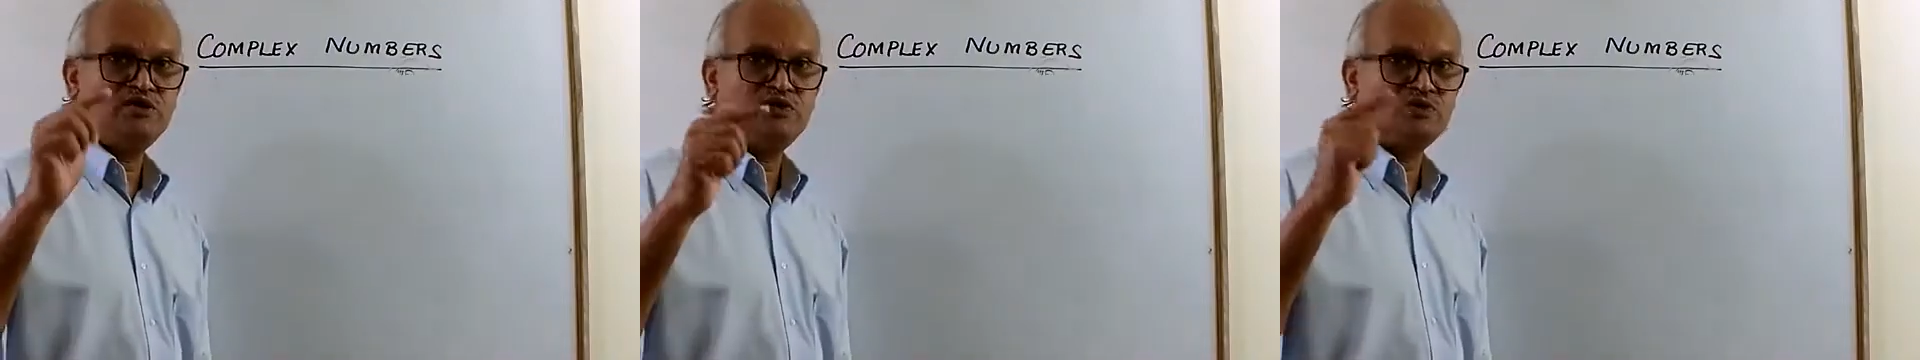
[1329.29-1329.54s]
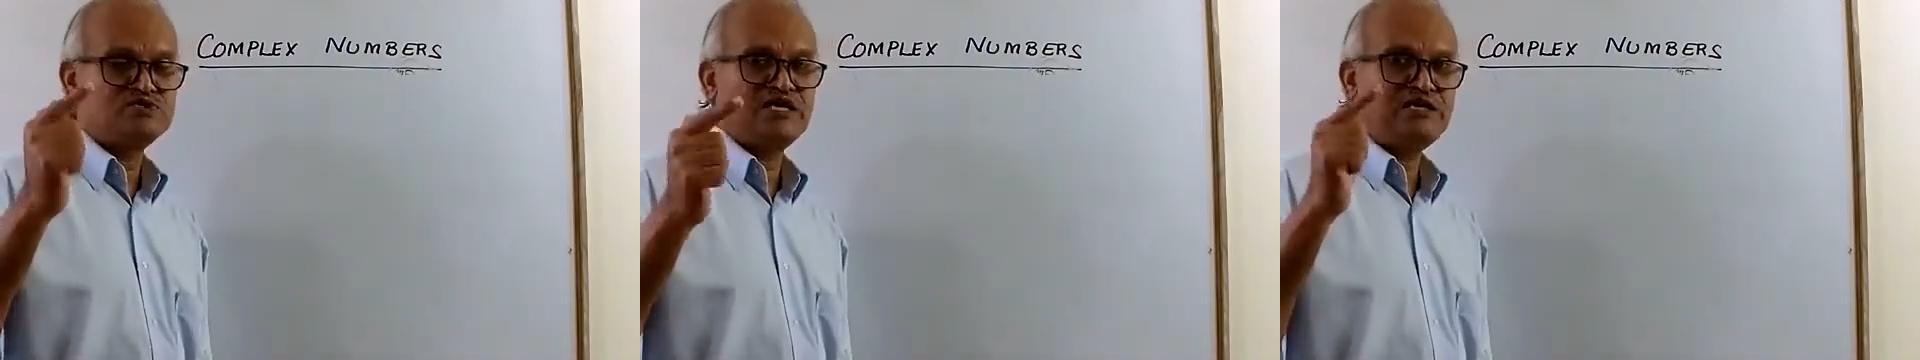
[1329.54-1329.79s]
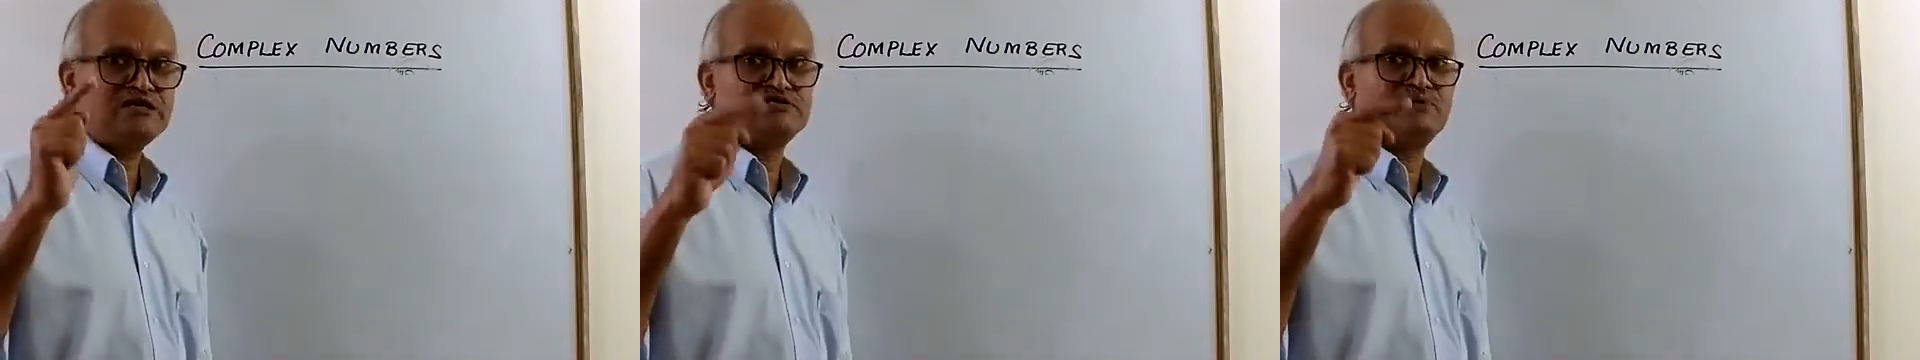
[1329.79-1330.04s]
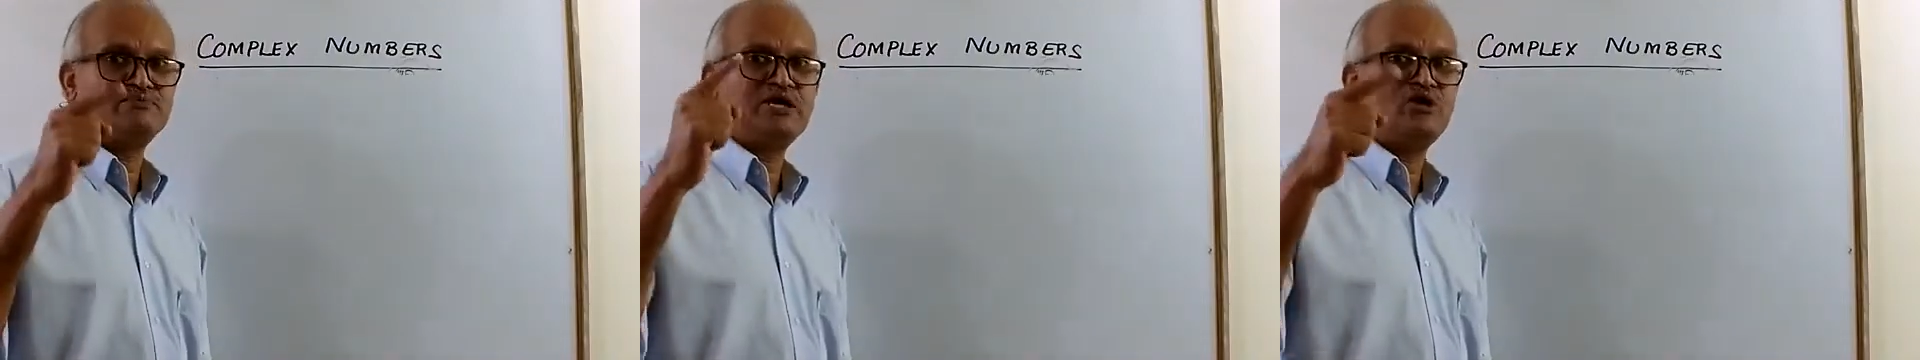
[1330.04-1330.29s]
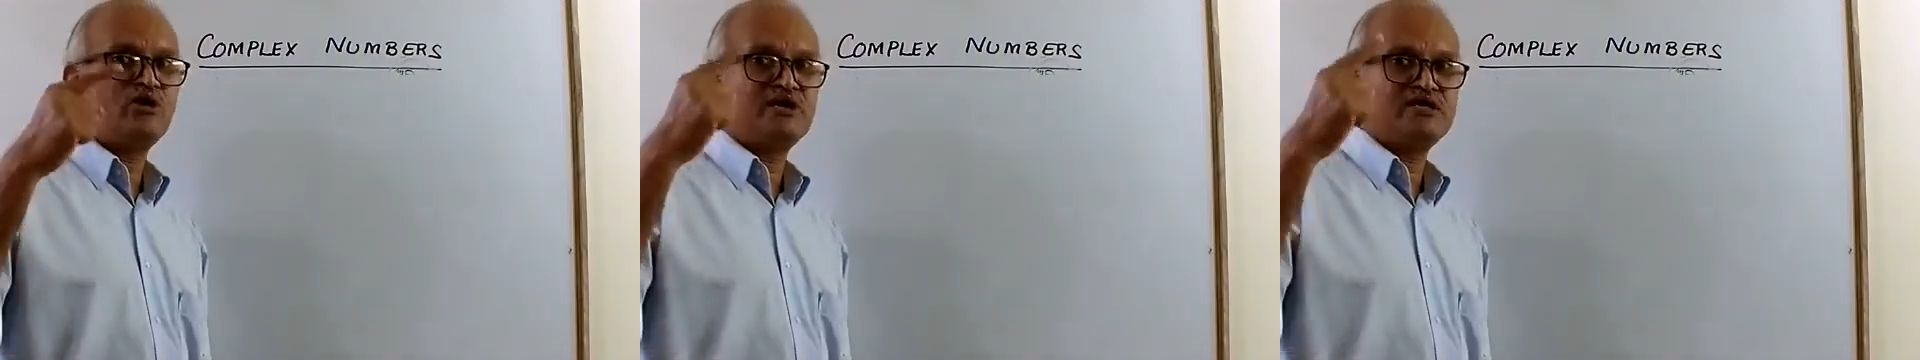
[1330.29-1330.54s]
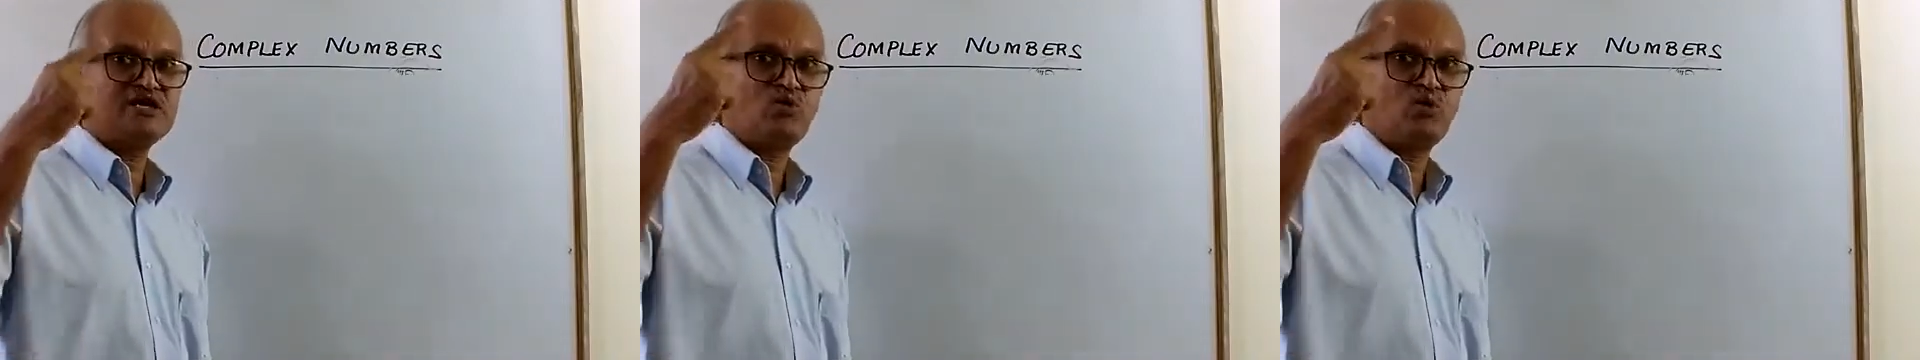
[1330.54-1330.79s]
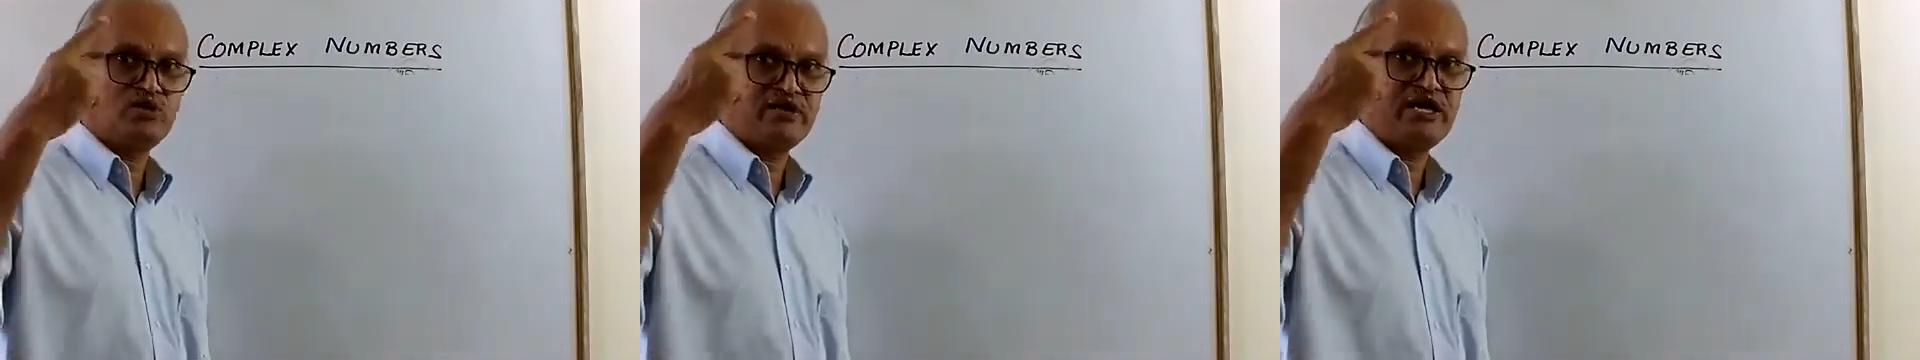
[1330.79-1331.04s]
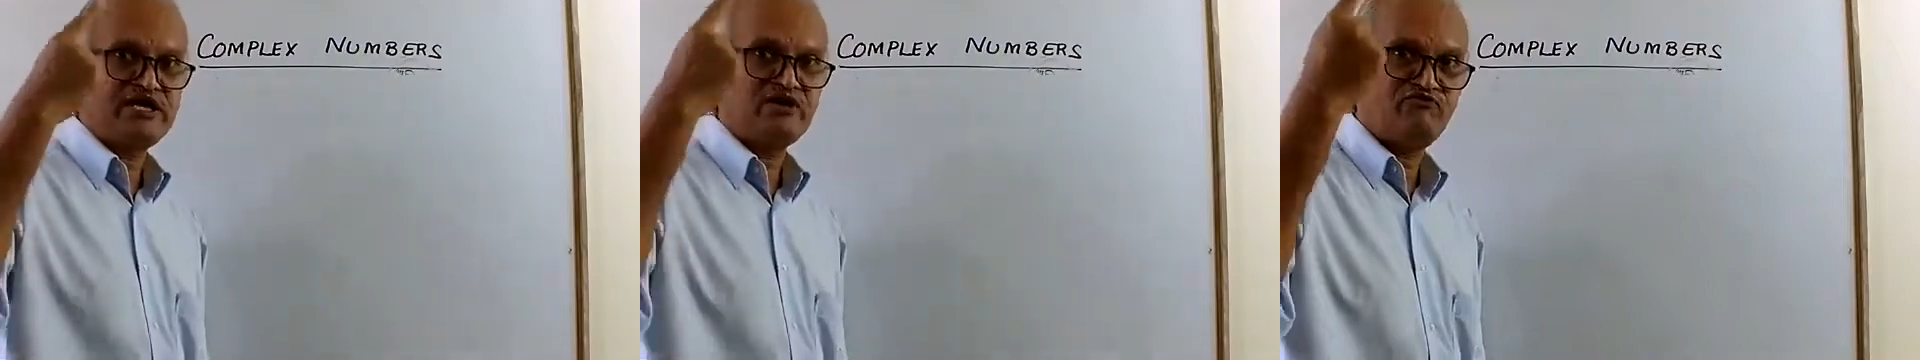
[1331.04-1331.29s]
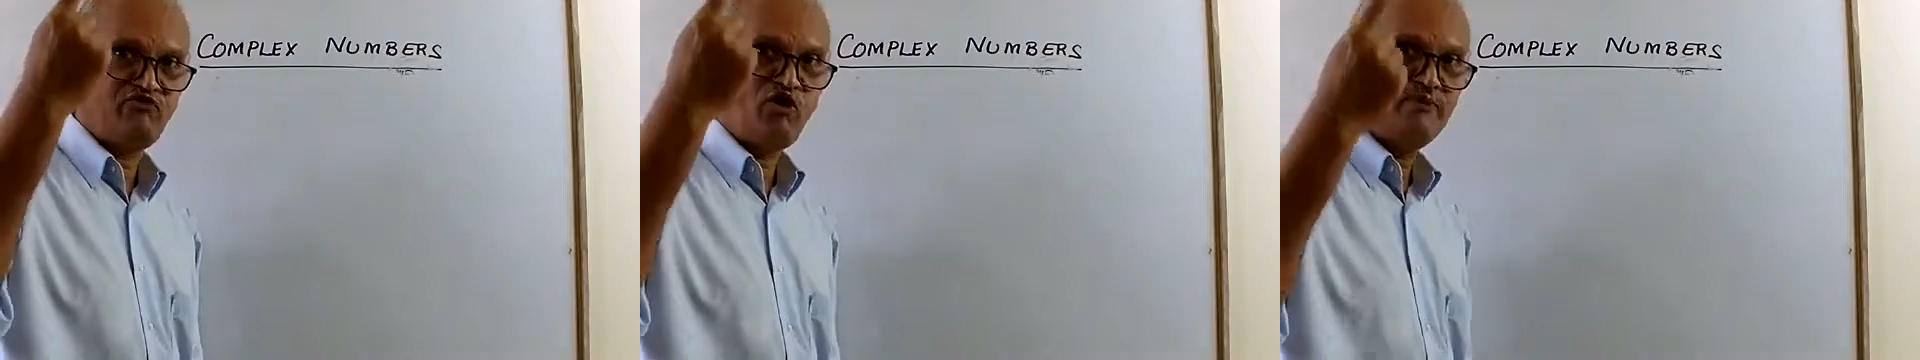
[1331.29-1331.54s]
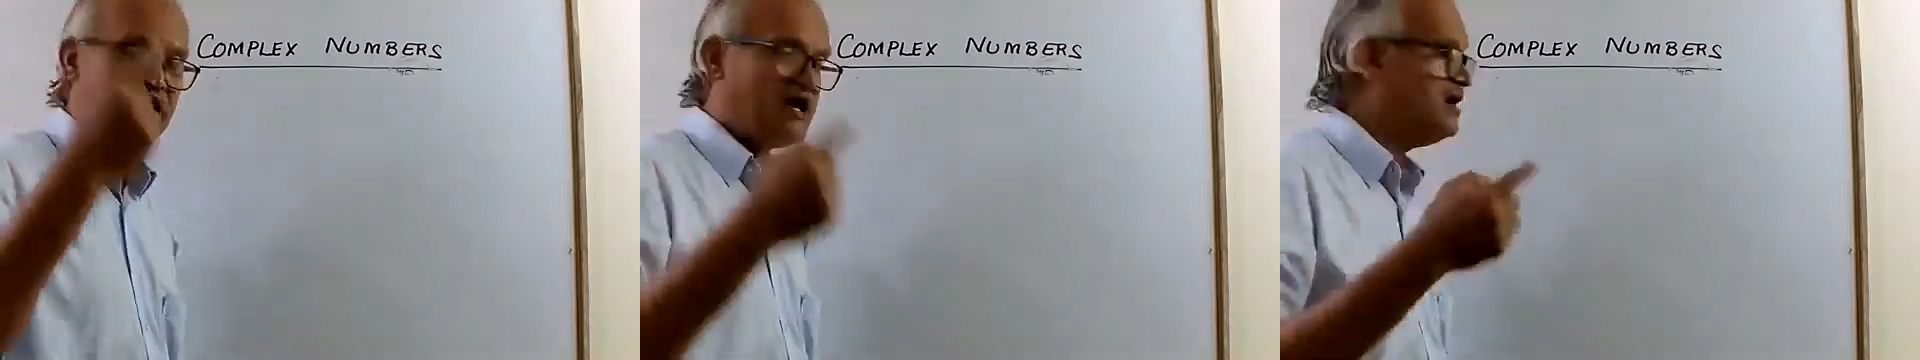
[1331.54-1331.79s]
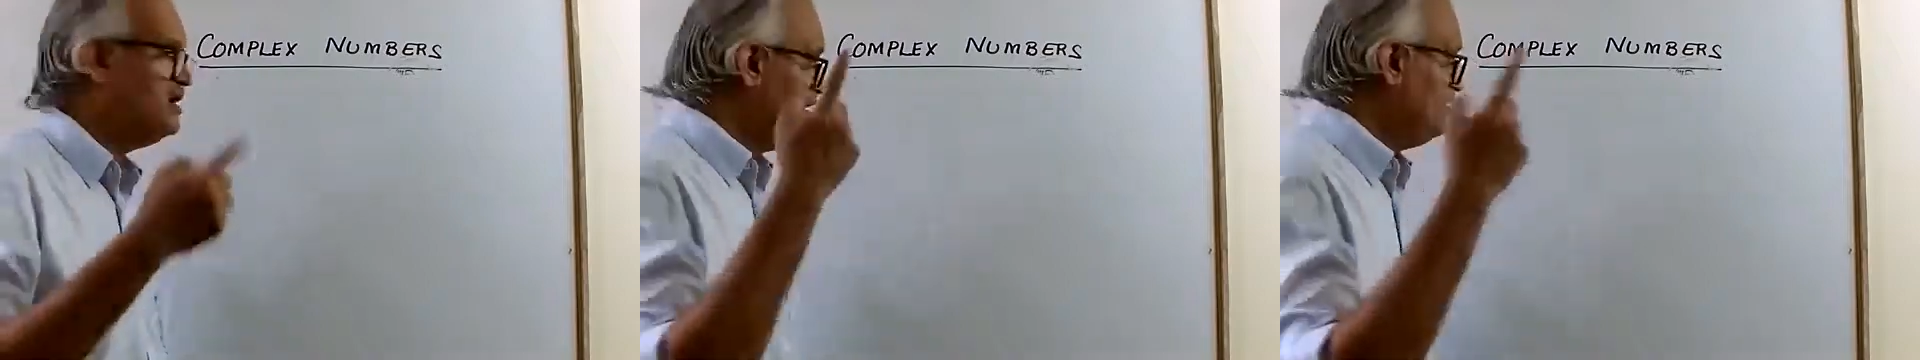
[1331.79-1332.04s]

using something called as the quadratic formula,